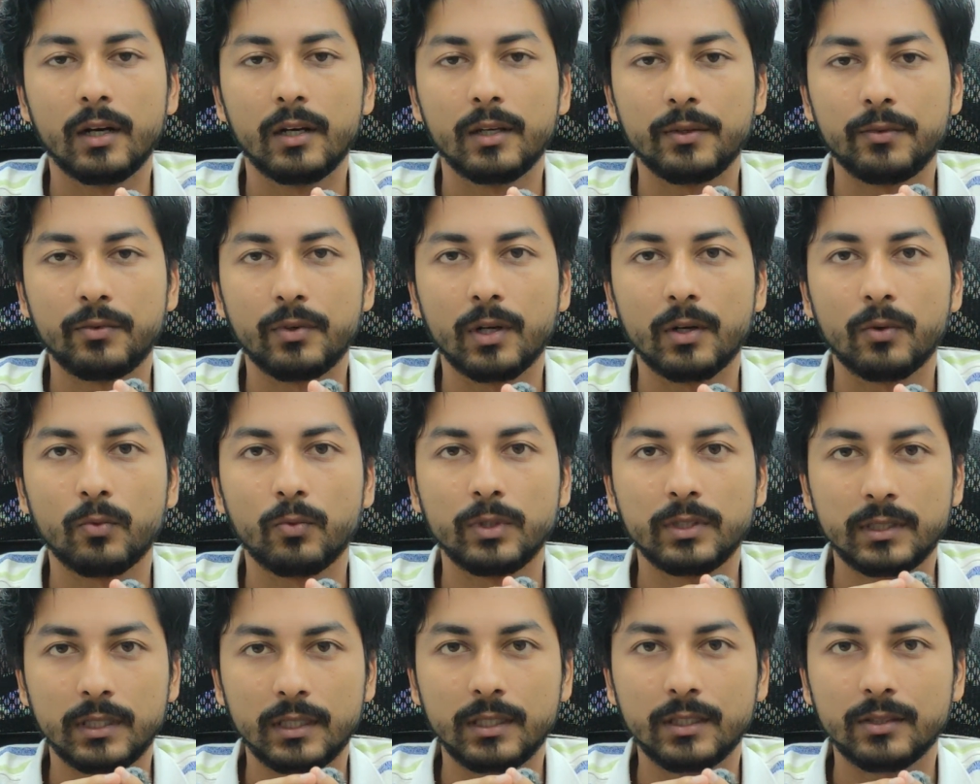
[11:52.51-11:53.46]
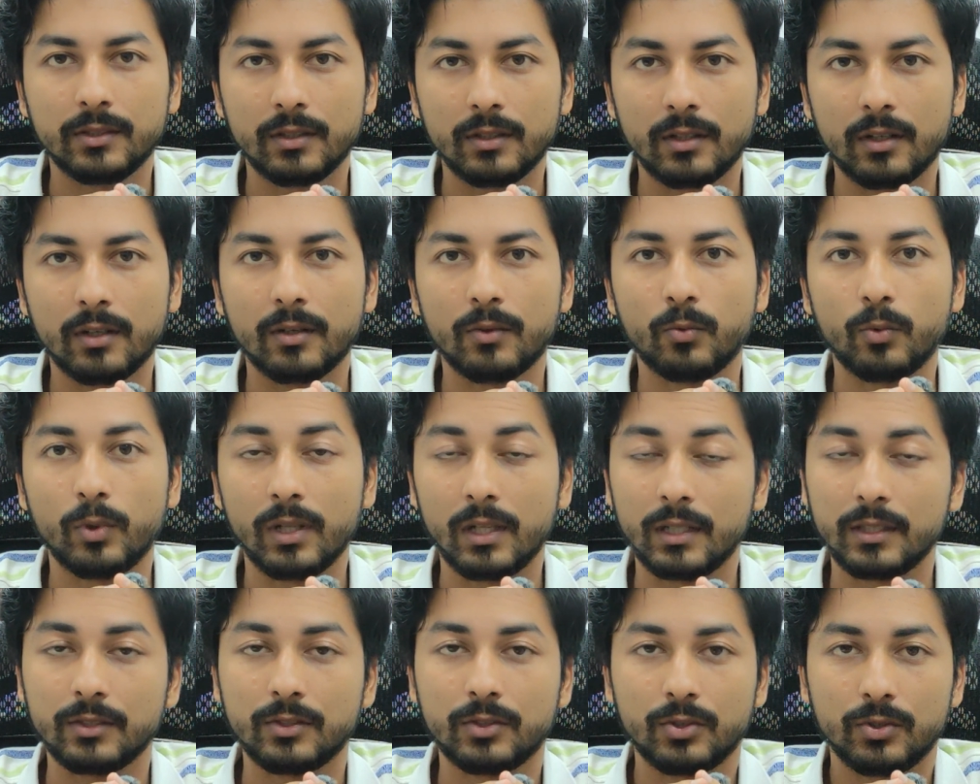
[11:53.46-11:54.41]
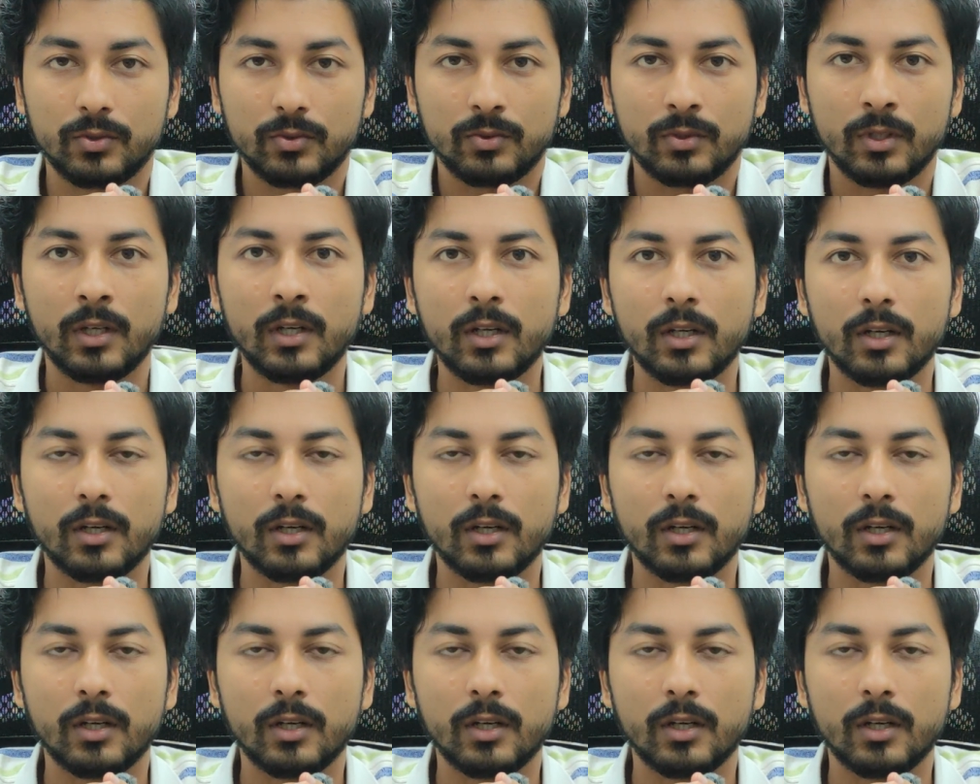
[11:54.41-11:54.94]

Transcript: if you are wishing or willing to